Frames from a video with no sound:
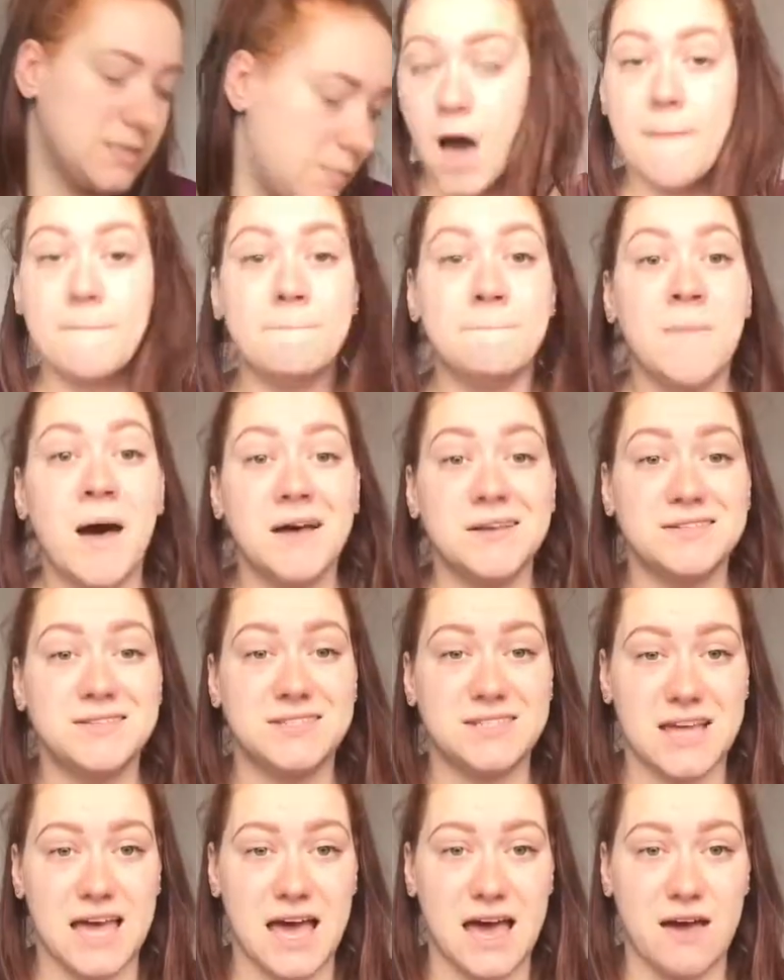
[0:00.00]
A
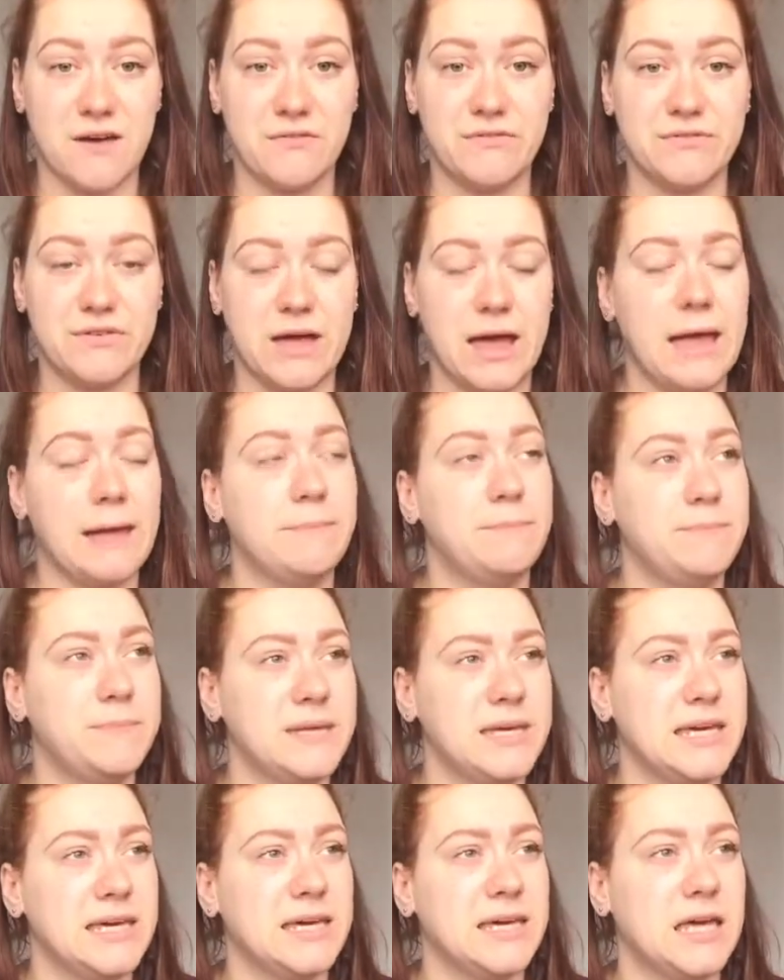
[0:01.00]
must-have, a
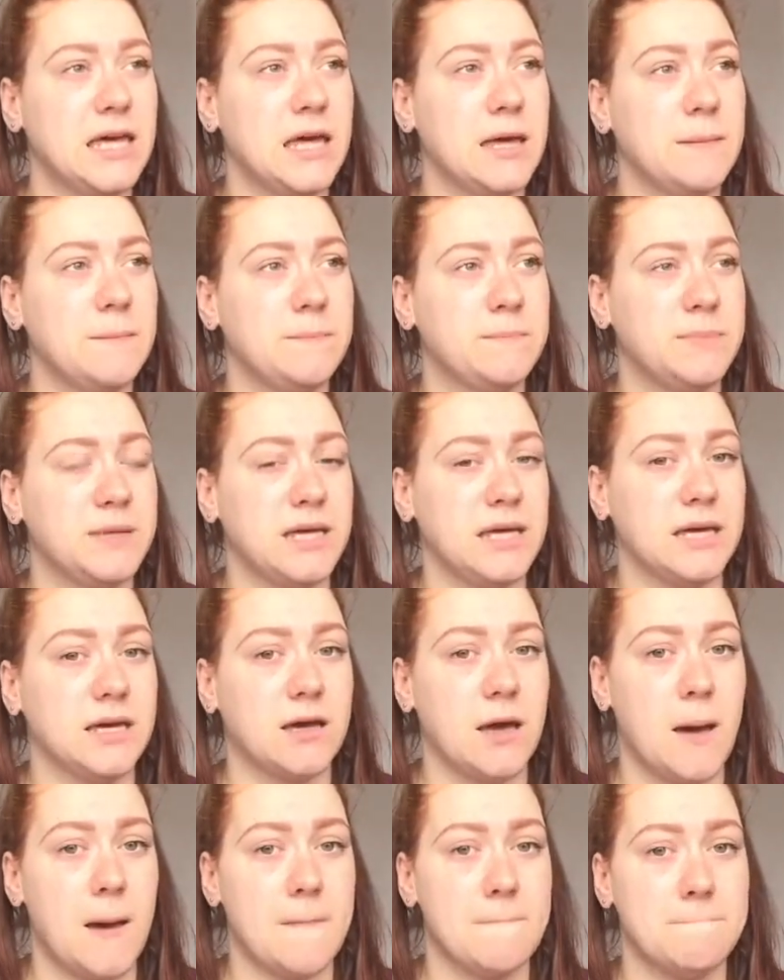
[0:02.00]
big, big
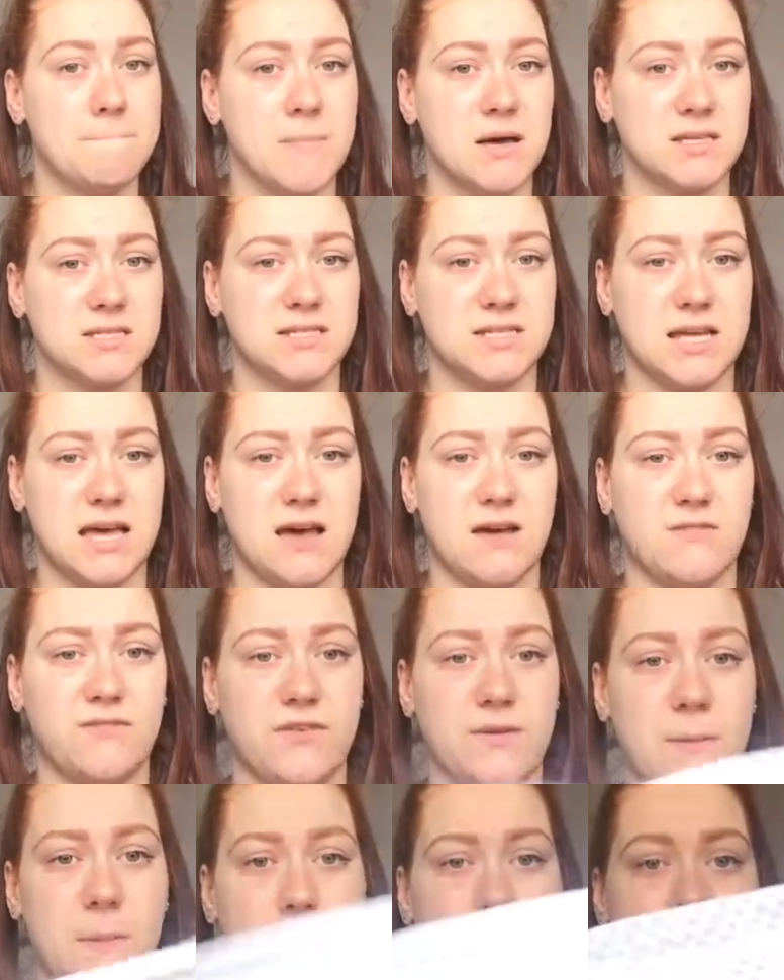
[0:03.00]
must-have,
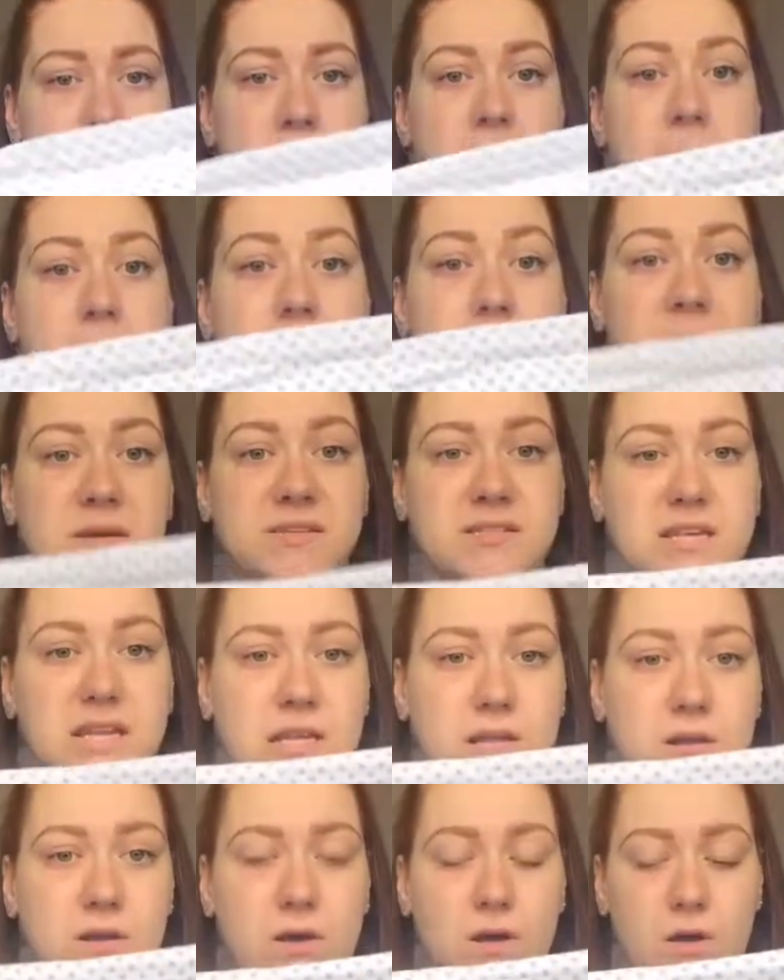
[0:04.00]

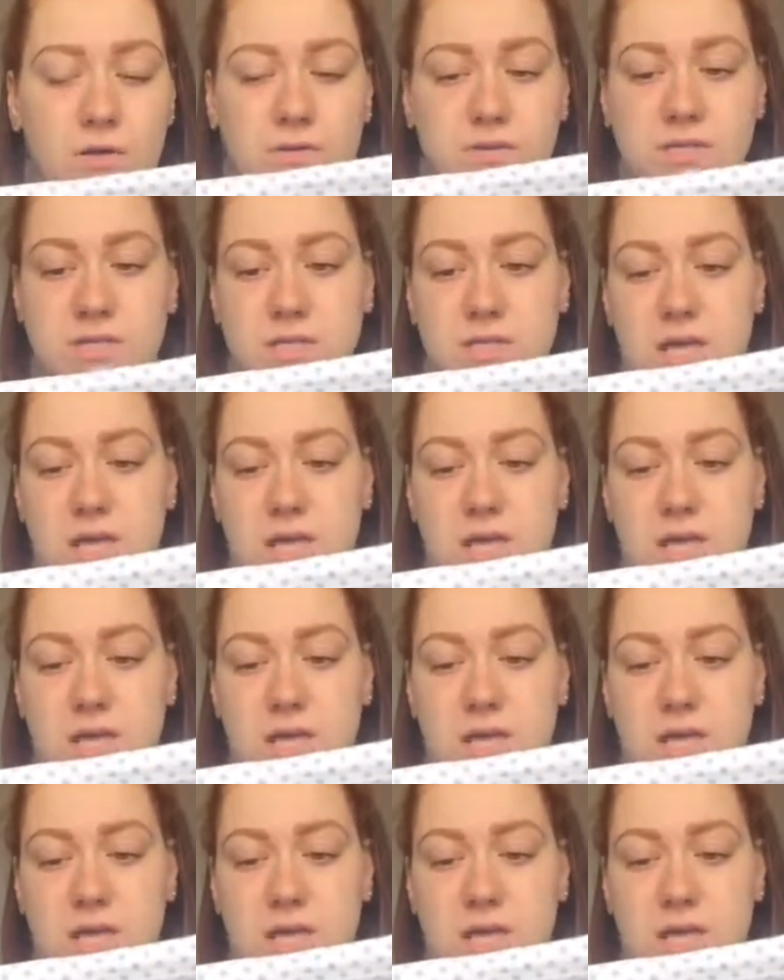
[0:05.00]
muslin cloths.